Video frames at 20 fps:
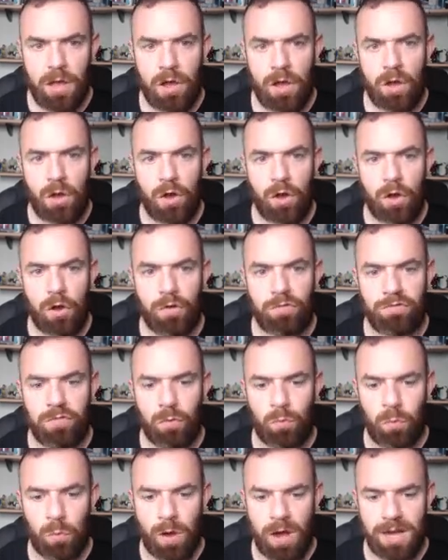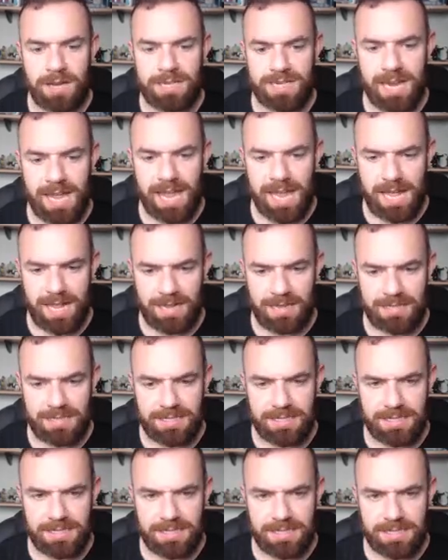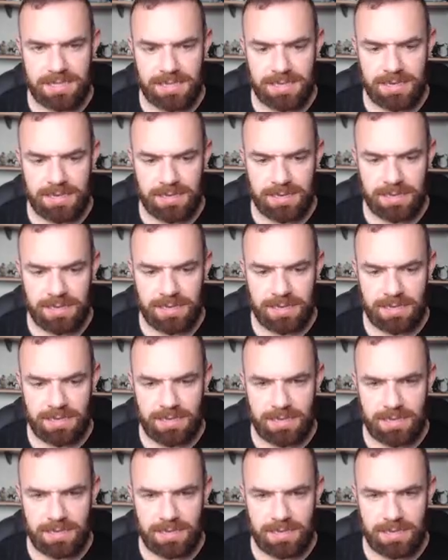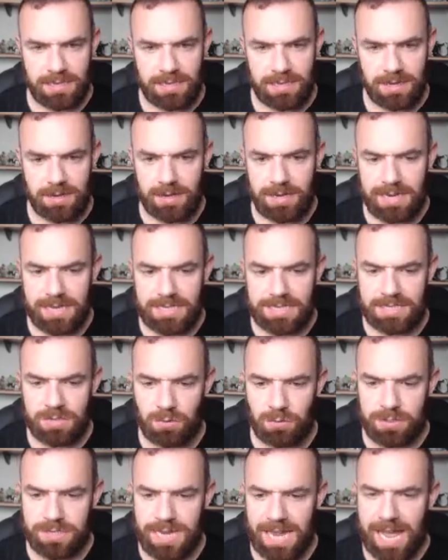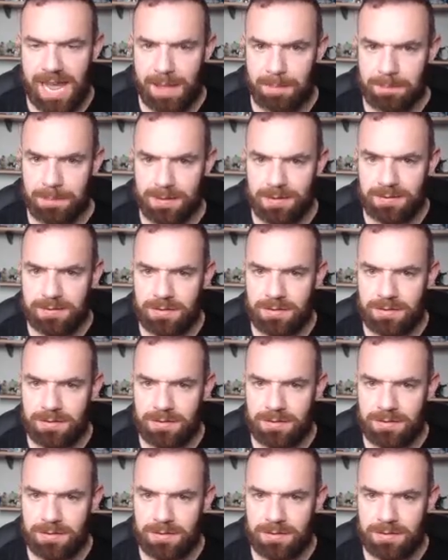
of what else is going to happen